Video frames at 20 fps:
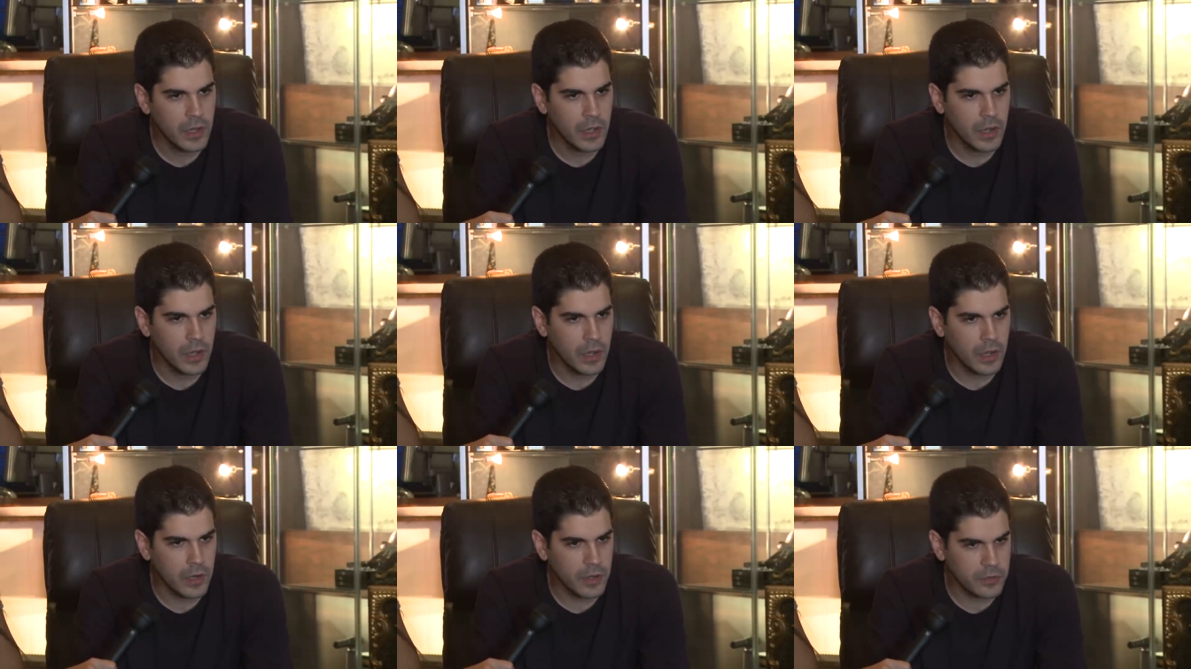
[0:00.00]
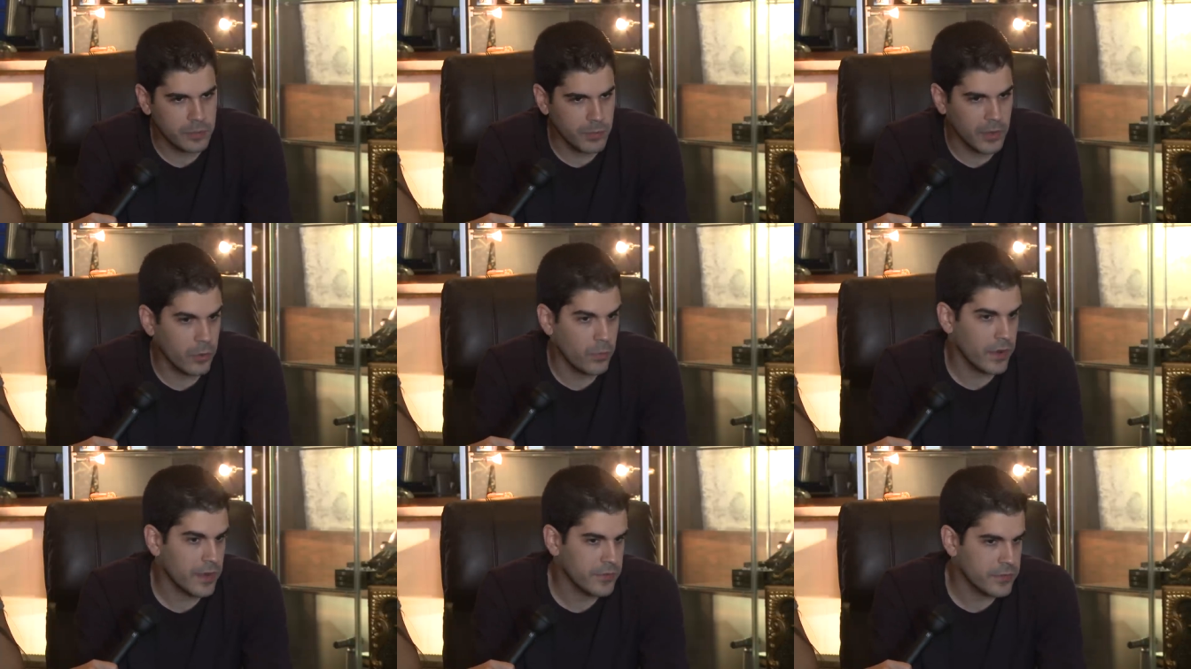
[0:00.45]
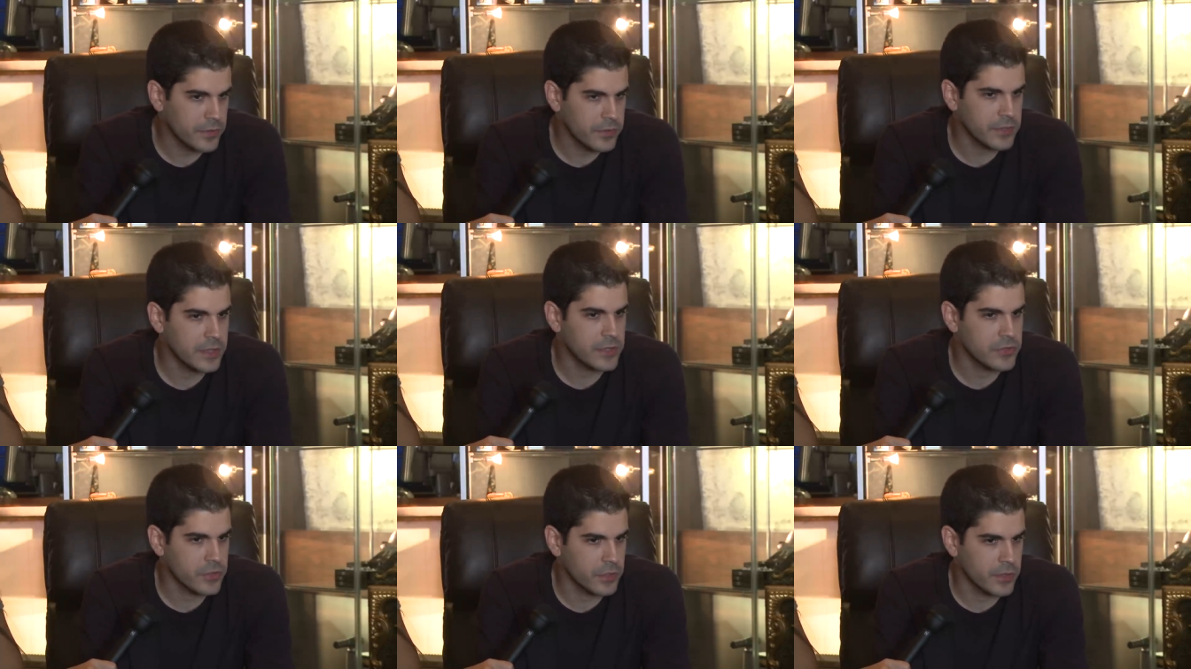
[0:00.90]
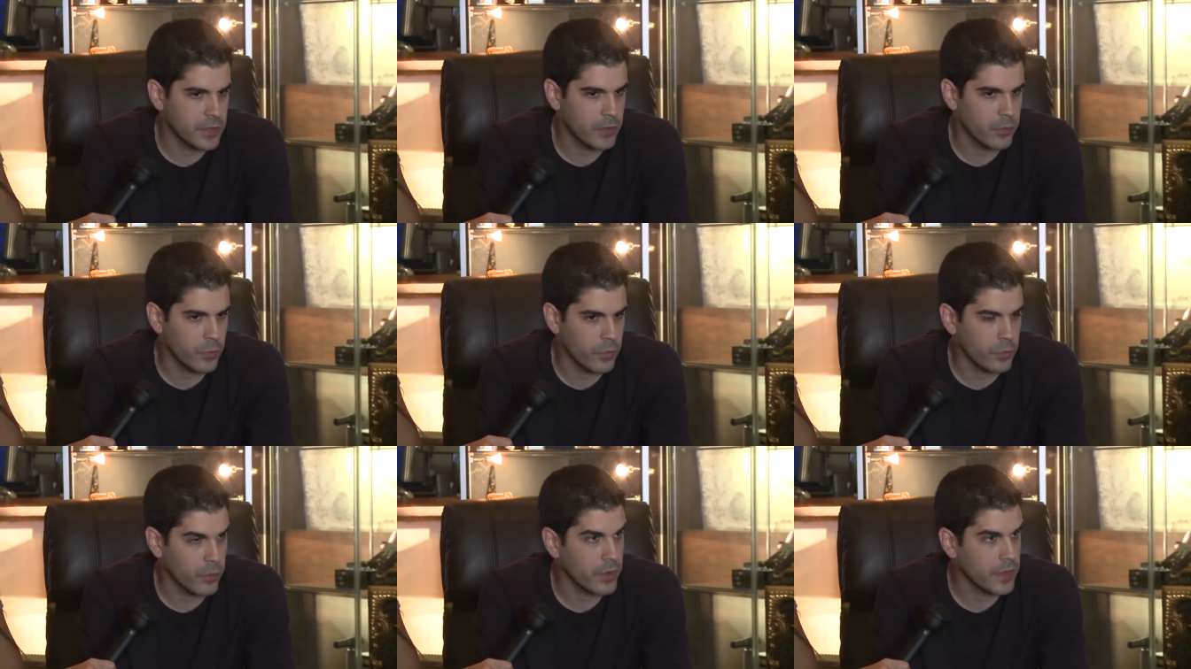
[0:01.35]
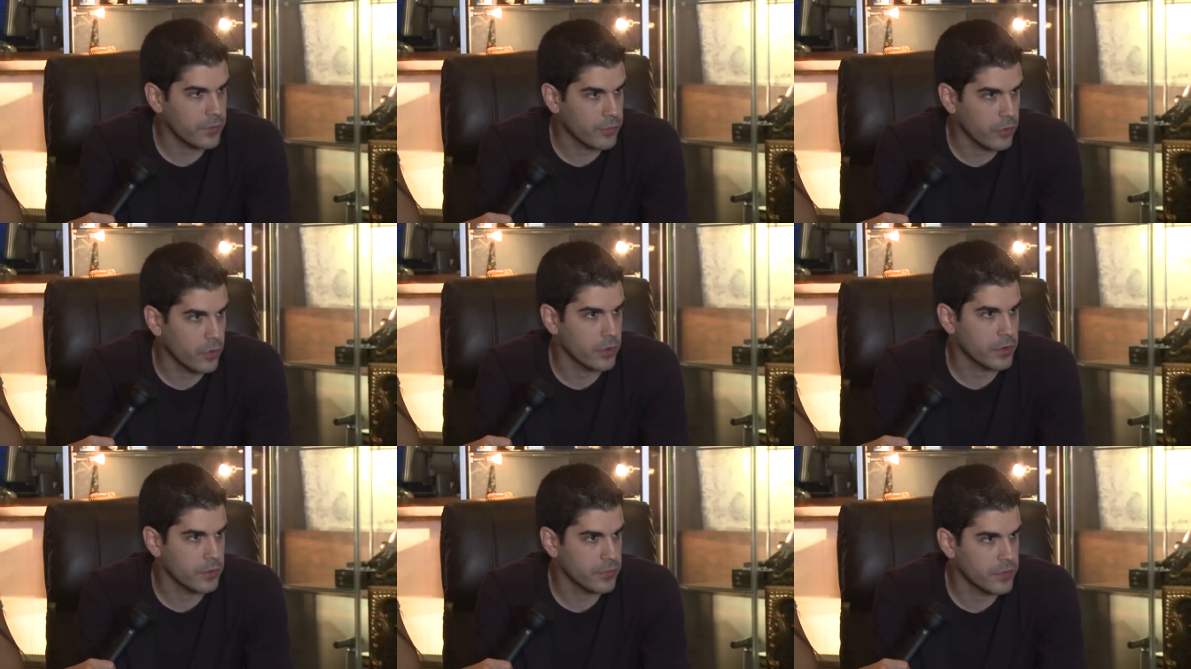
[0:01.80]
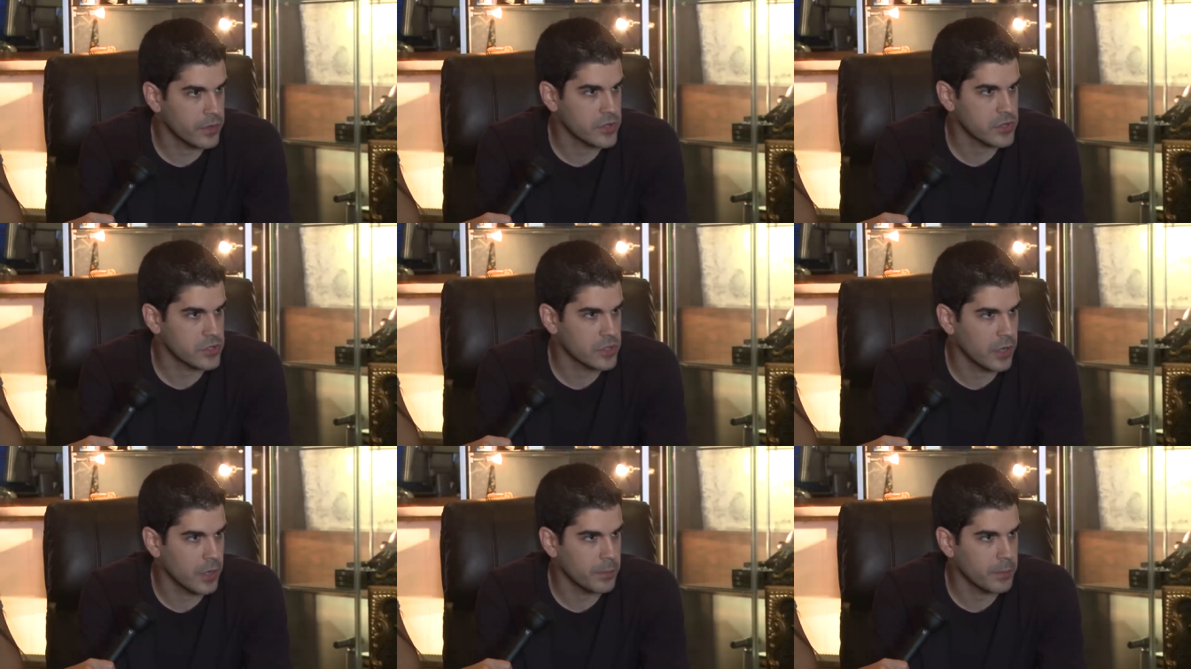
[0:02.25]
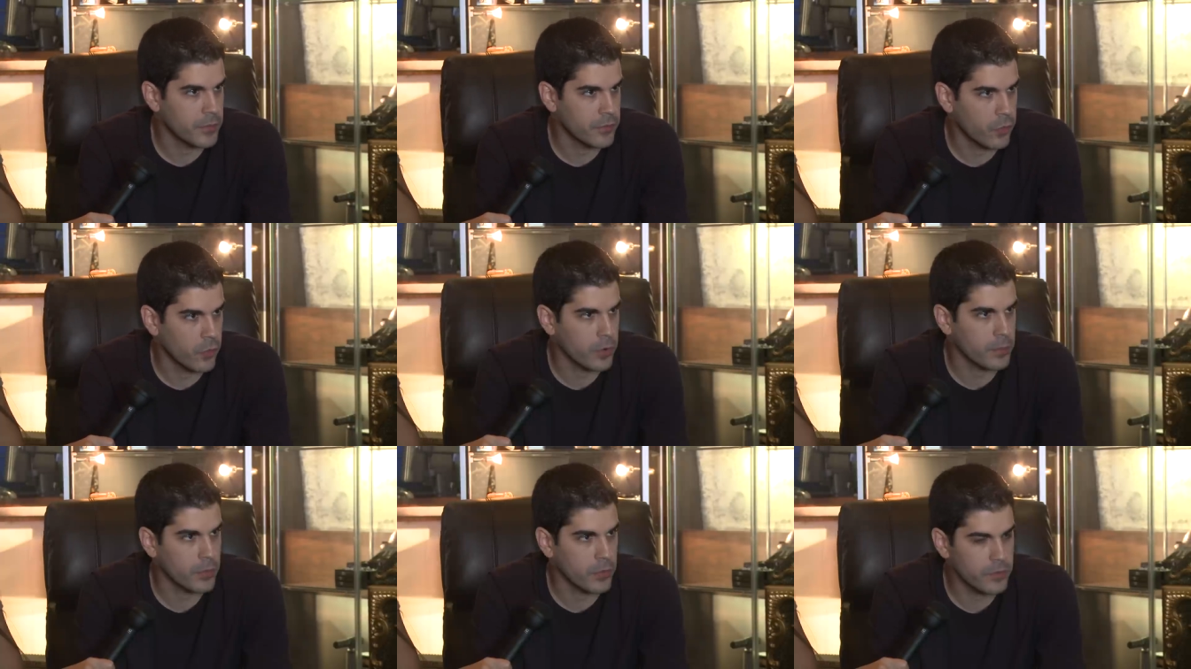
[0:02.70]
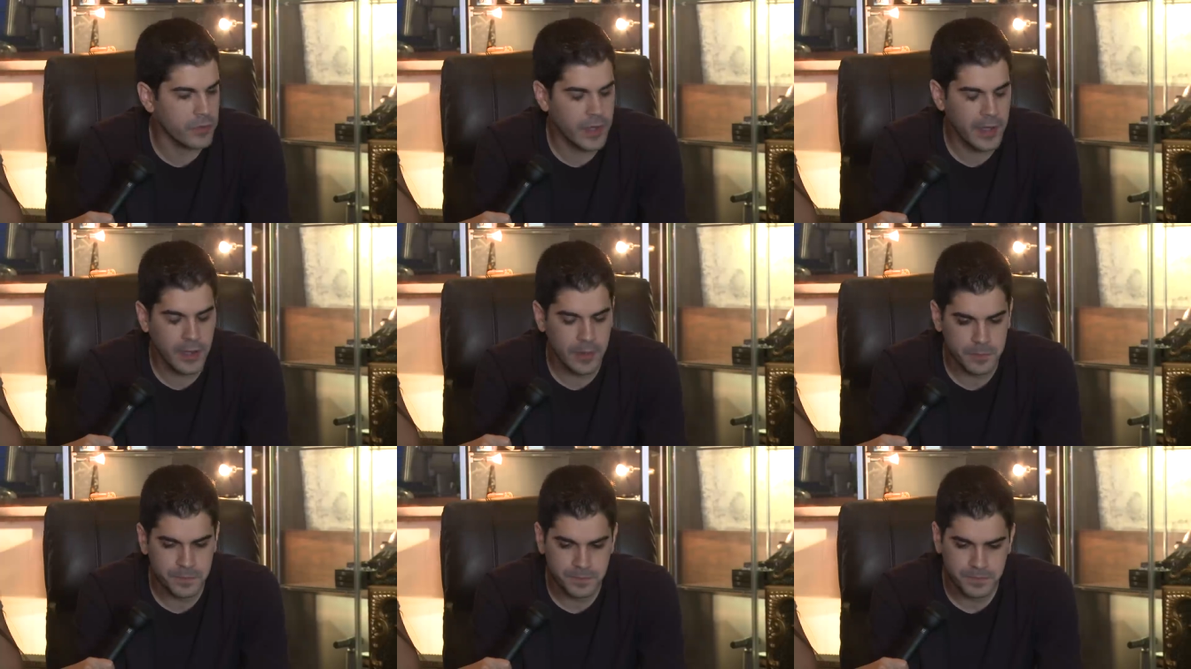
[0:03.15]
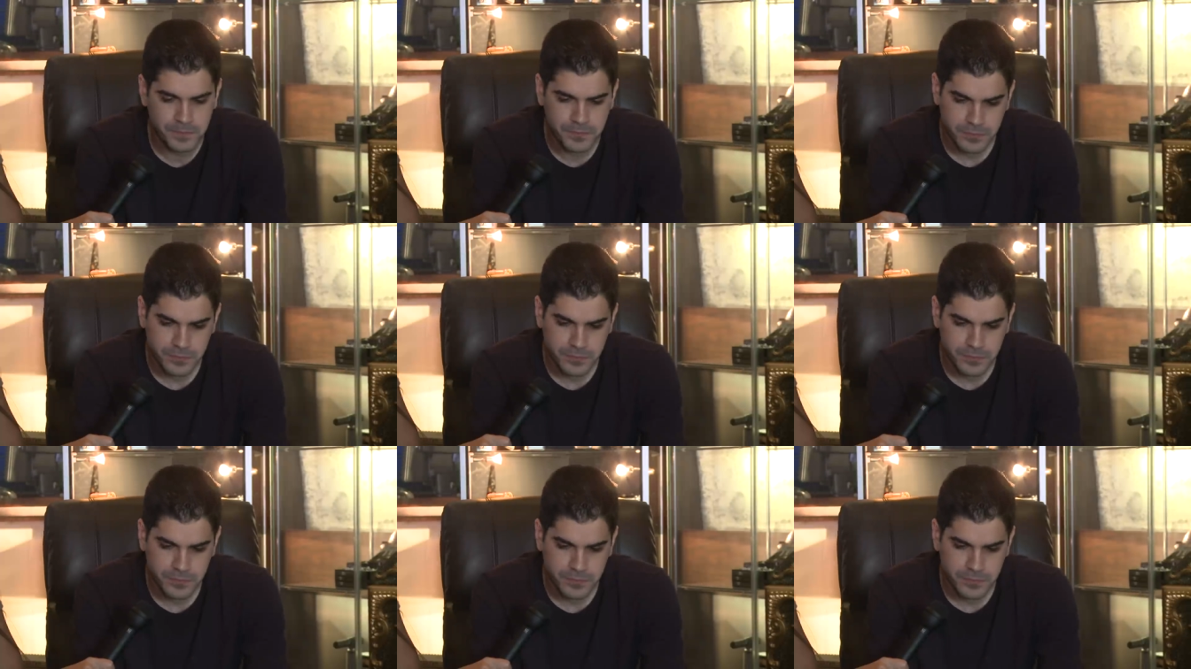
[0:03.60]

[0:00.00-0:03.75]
because uh, my wife's a teacher there, and waiting for her to finish up before we move down.